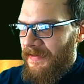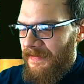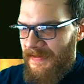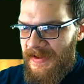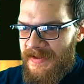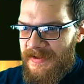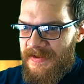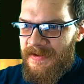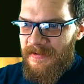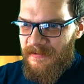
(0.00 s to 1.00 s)

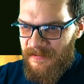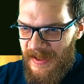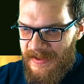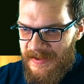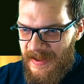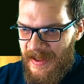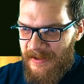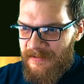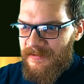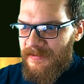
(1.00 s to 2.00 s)
this right
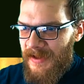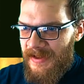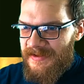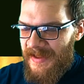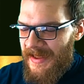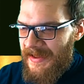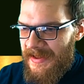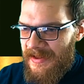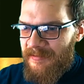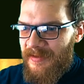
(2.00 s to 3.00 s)
now has
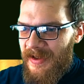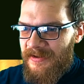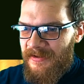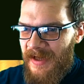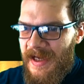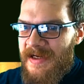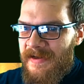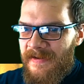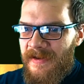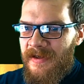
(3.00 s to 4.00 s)
any impact on
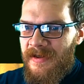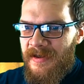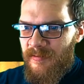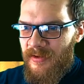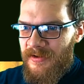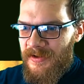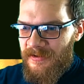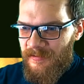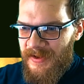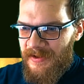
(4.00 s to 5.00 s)
anything important
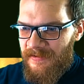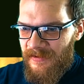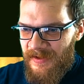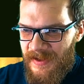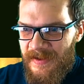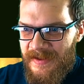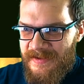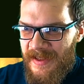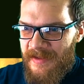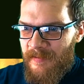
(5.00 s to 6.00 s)
or meaningful in this game.